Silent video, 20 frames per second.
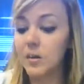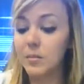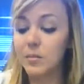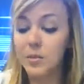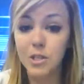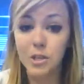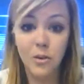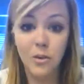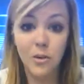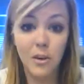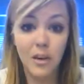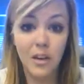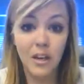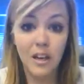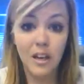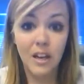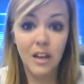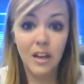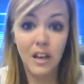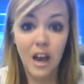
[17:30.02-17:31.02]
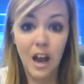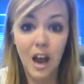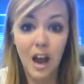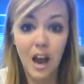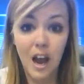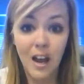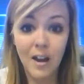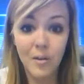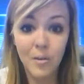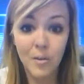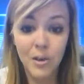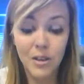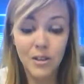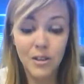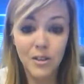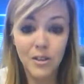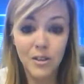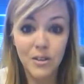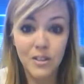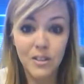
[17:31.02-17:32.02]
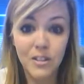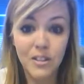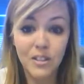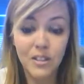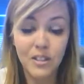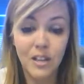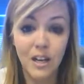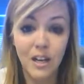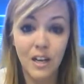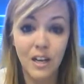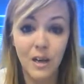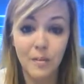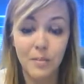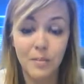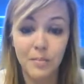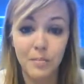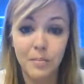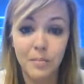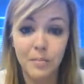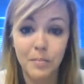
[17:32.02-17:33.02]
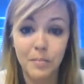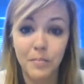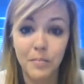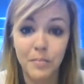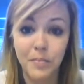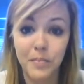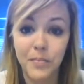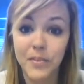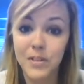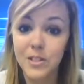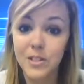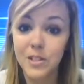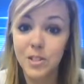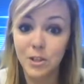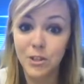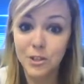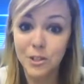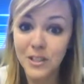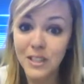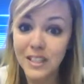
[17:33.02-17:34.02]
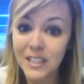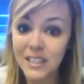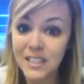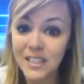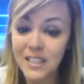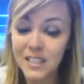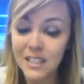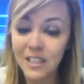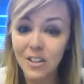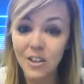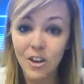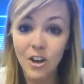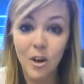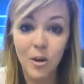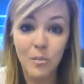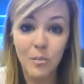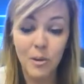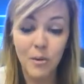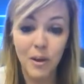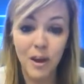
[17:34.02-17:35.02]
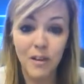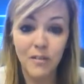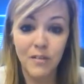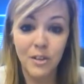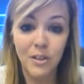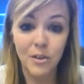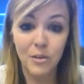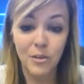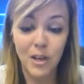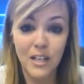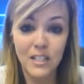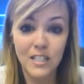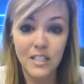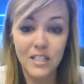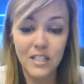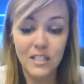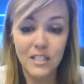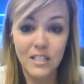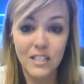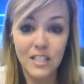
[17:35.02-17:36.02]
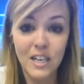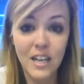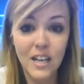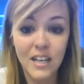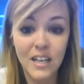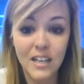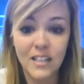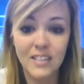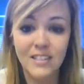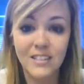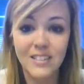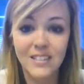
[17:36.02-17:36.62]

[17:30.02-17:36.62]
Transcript: So I will talk to you ladies later. I hope you have a great day.